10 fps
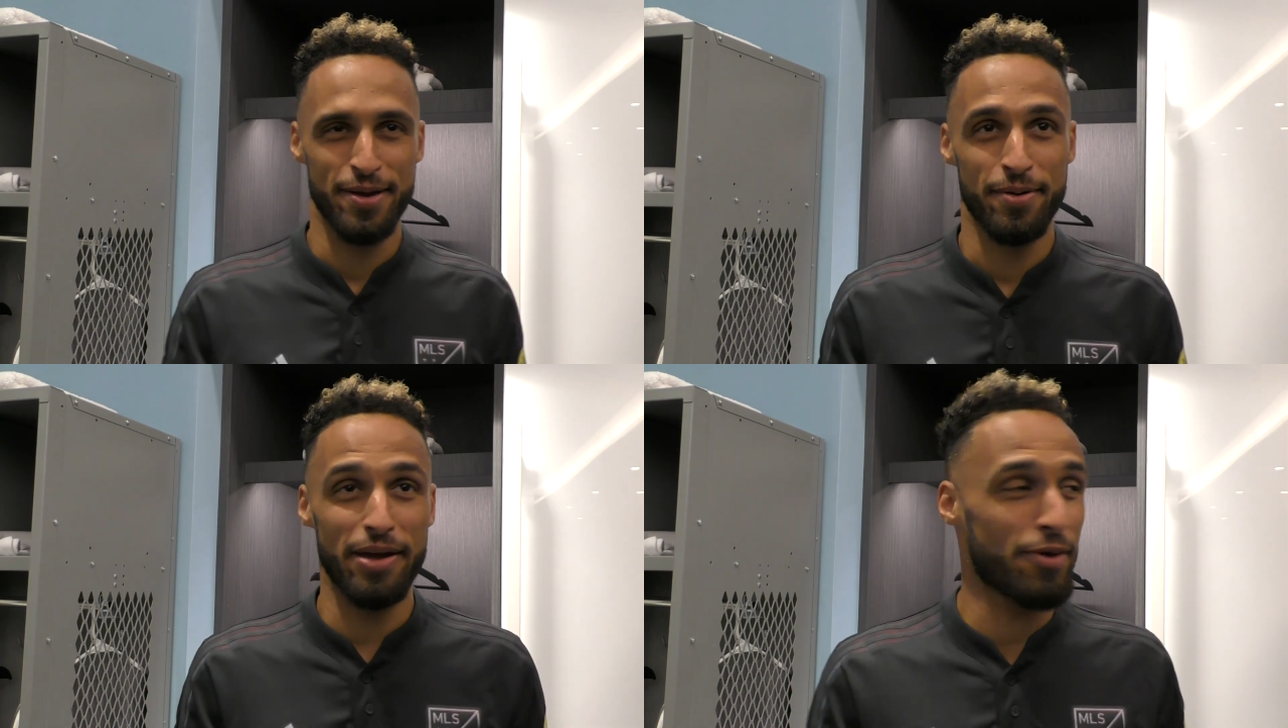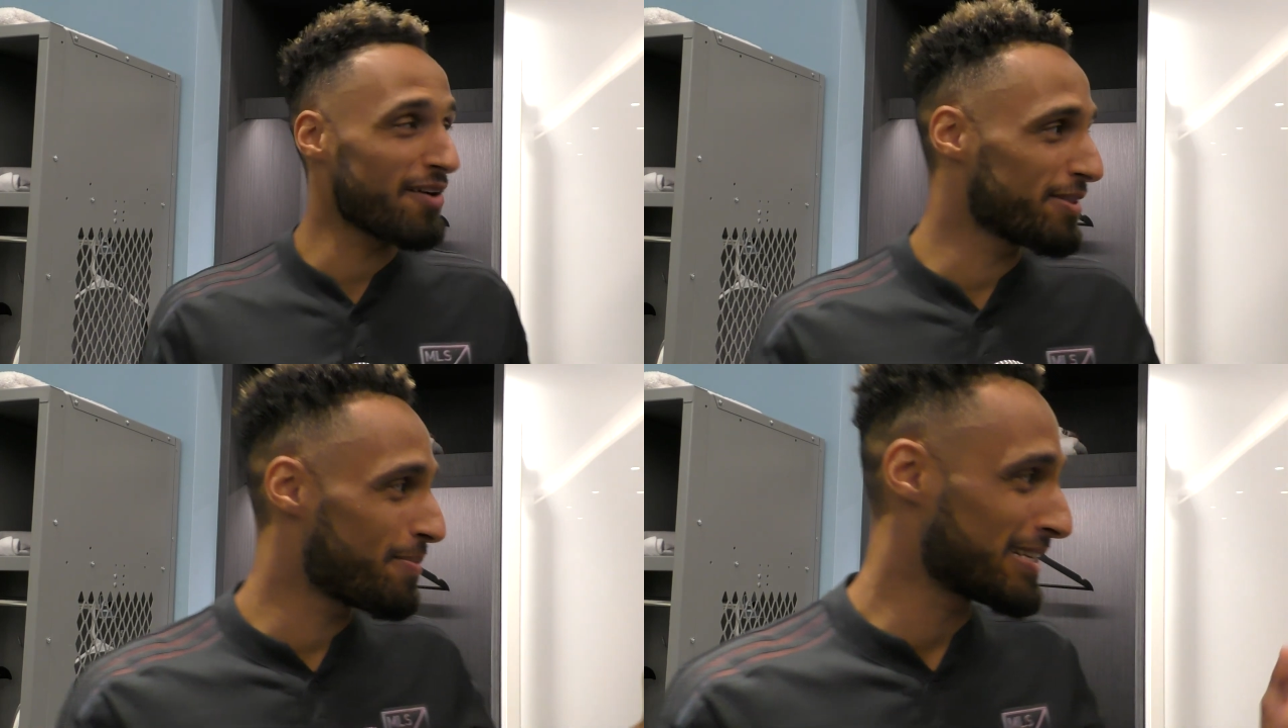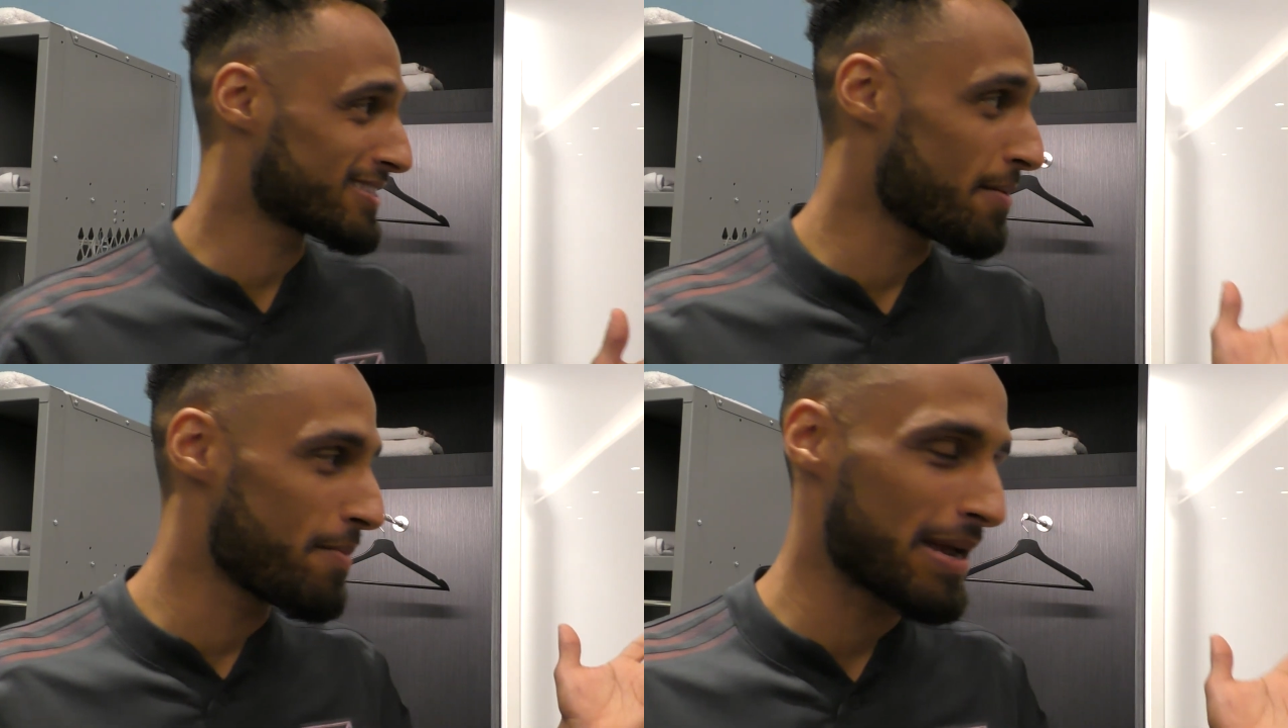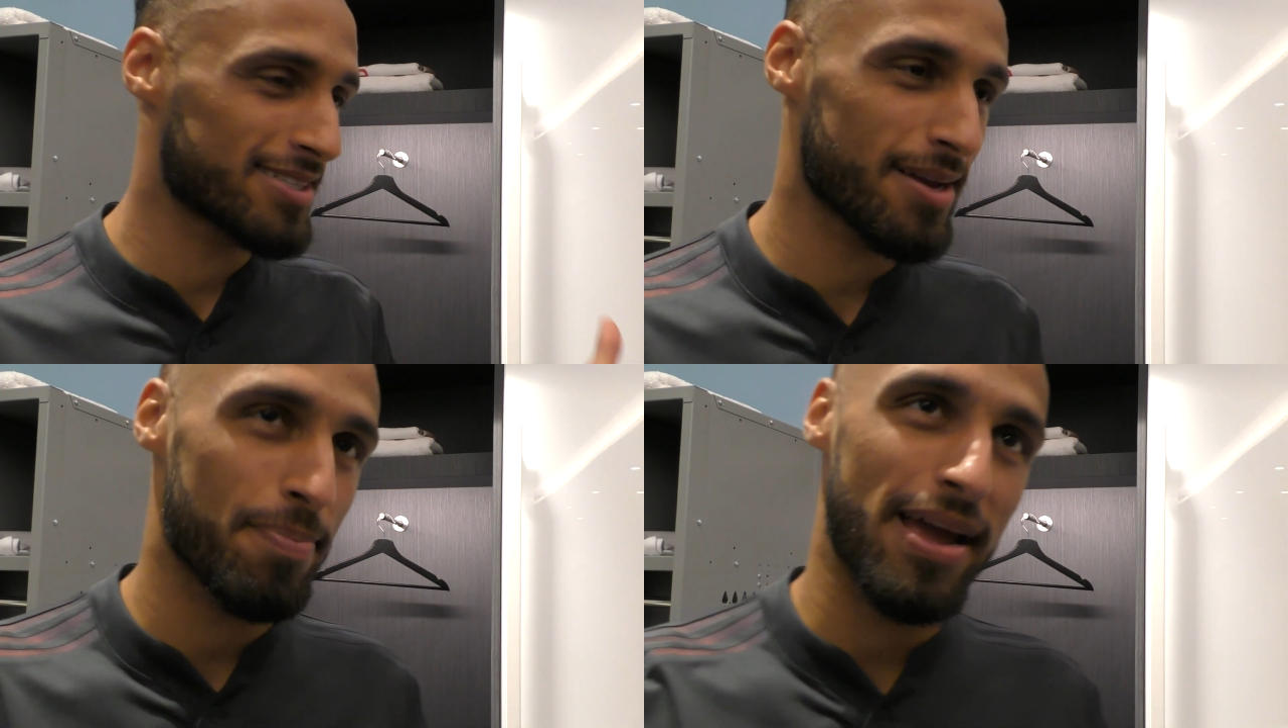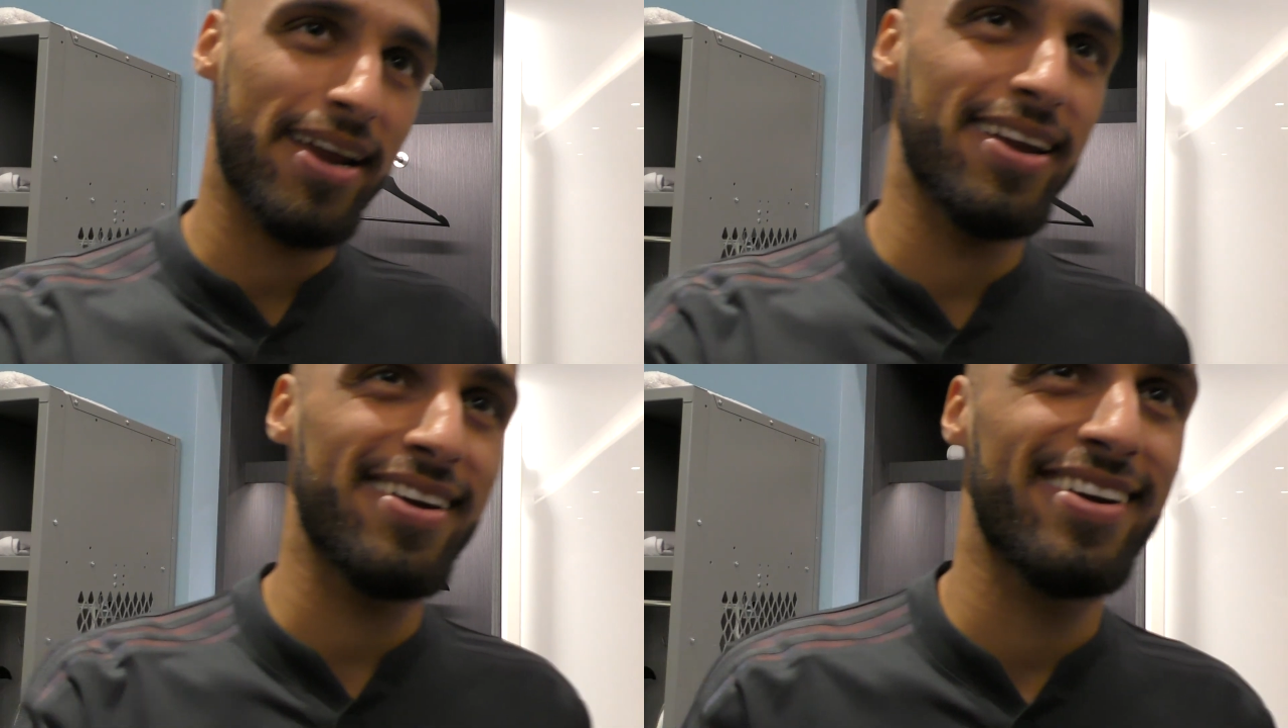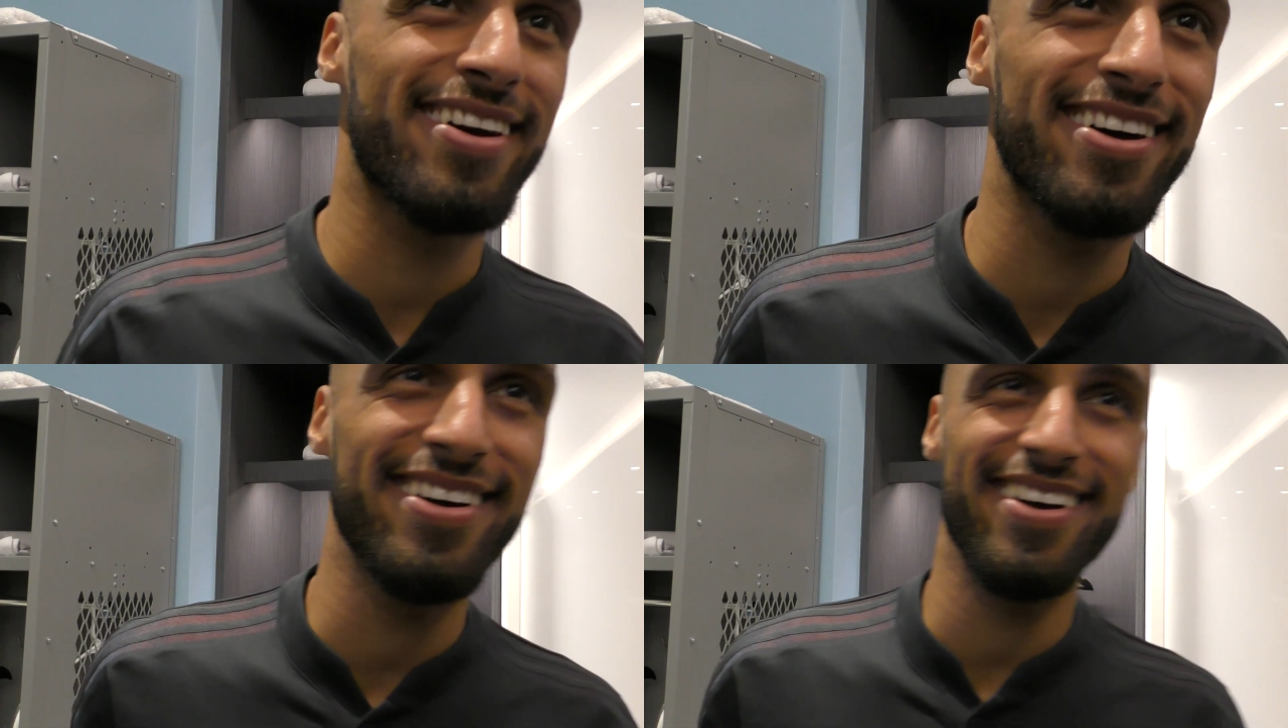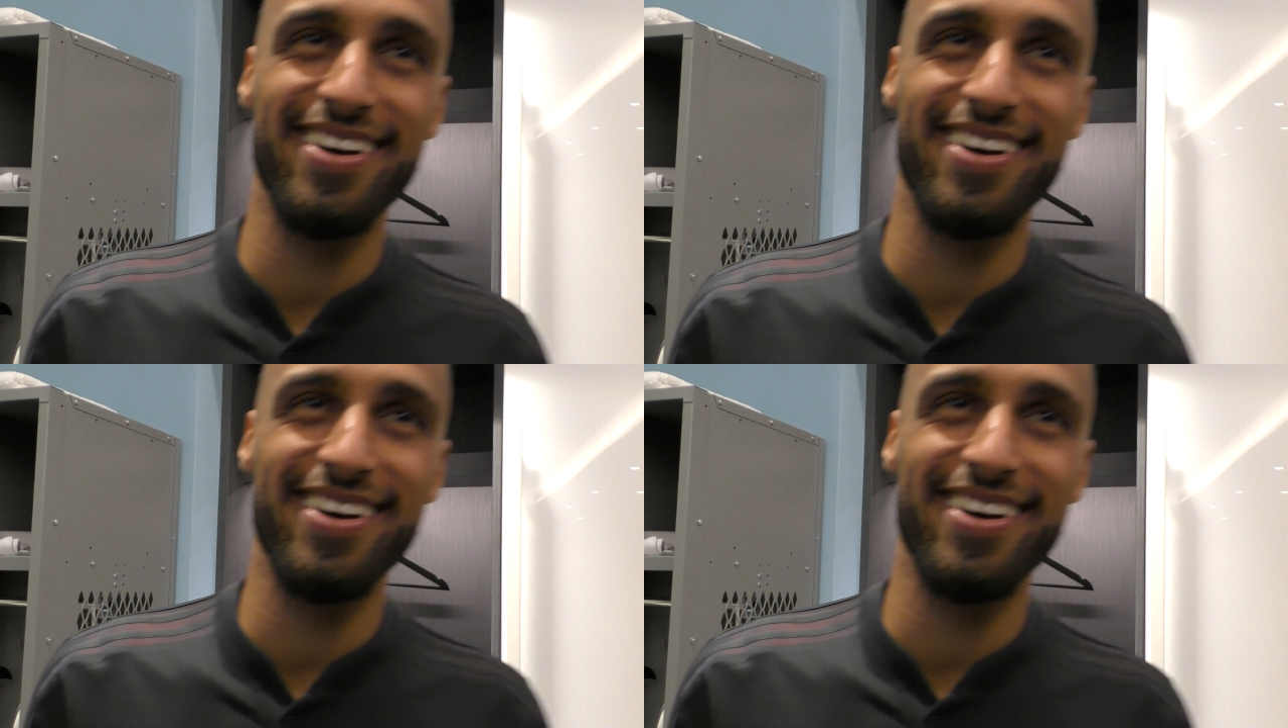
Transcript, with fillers: Man, we have the best uh, Mexican player here.